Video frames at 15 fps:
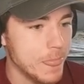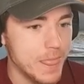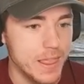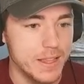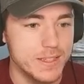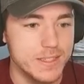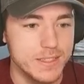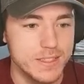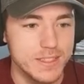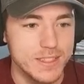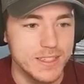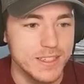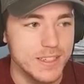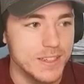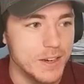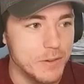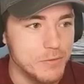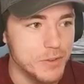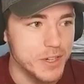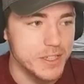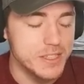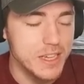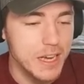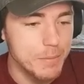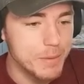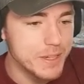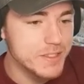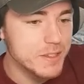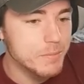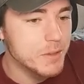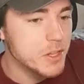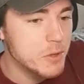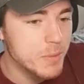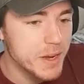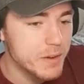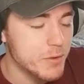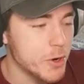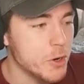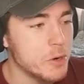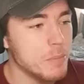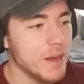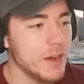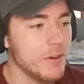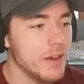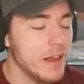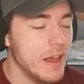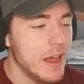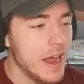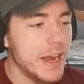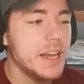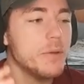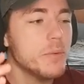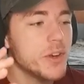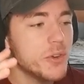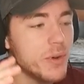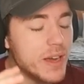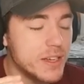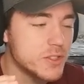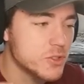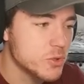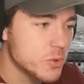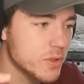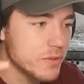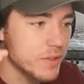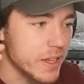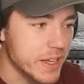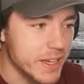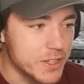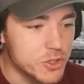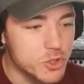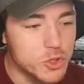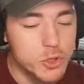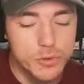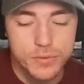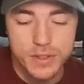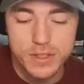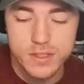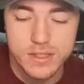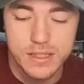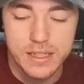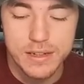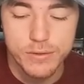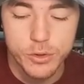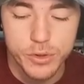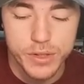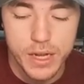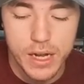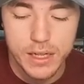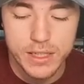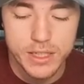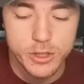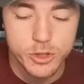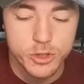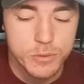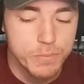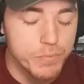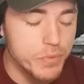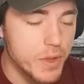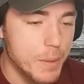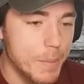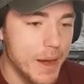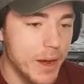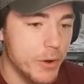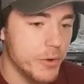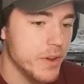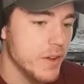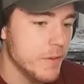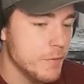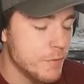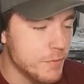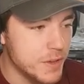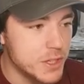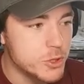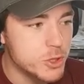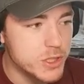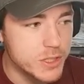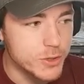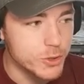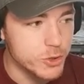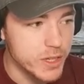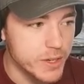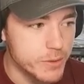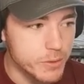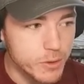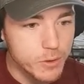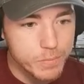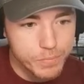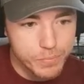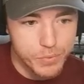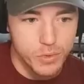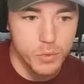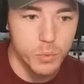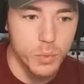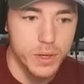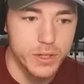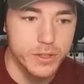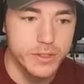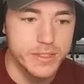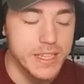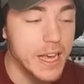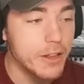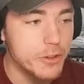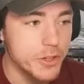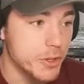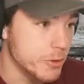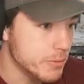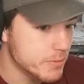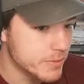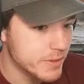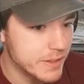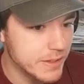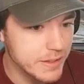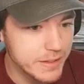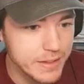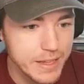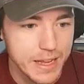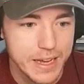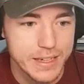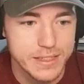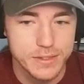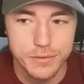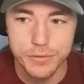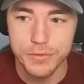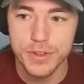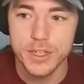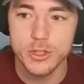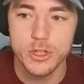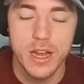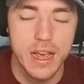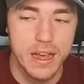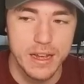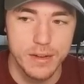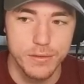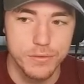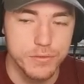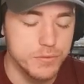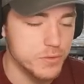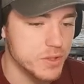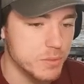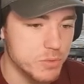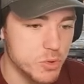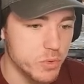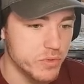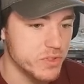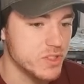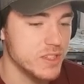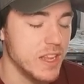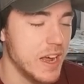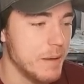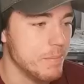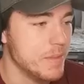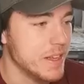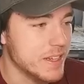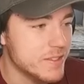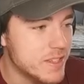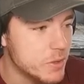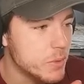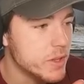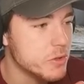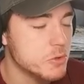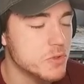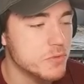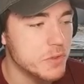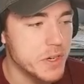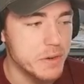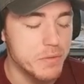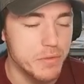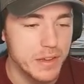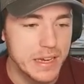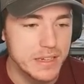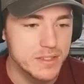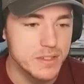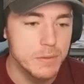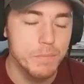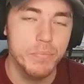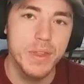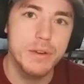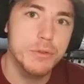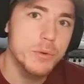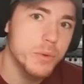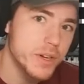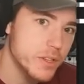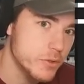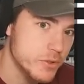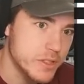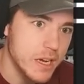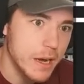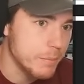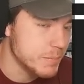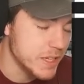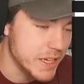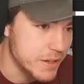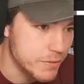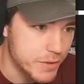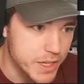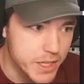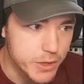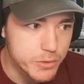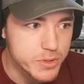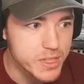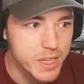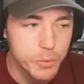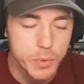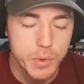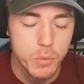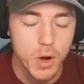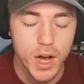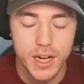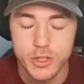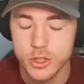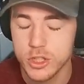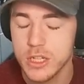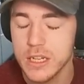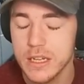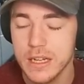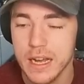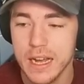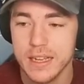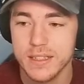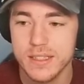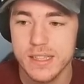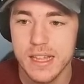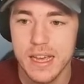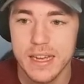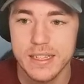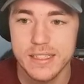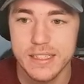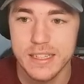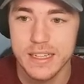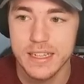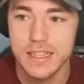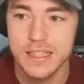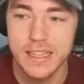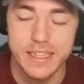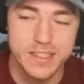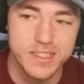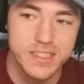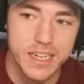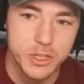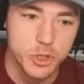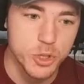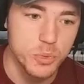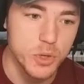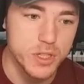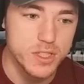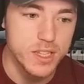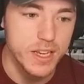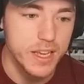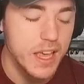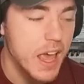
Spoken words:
This is a fun topic, something you might have heard about. Anyone who has sort of like a surface level knowledge about fish in general will tell you that fish have some sort of slime thing. It's like one of those fun facts. Every one of those top 10 videos that we watch has that like section where it's like,